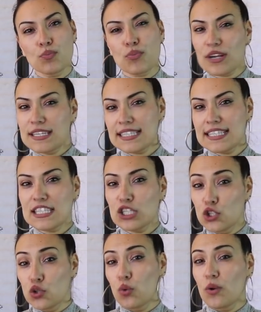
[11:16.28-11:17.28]
bracelets and
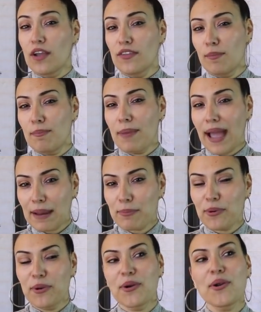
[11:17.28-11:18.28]
jewelry on the back
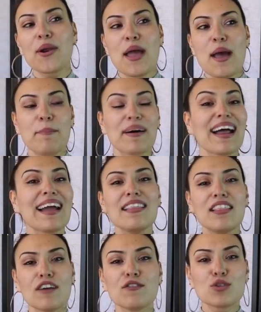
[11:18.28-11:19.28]
burner, but I
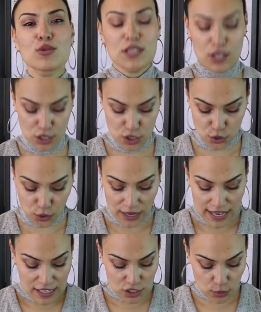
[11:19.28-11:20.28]
love Juicy Couture.
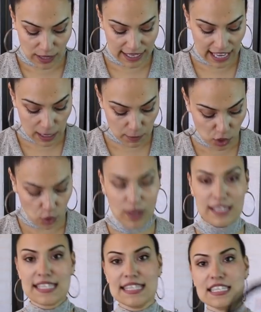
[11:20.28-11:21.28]
So I came
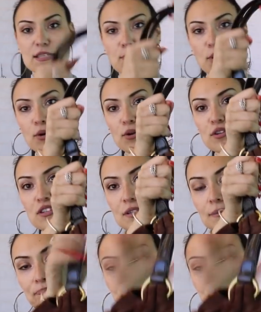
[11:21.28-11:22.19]
across this purse,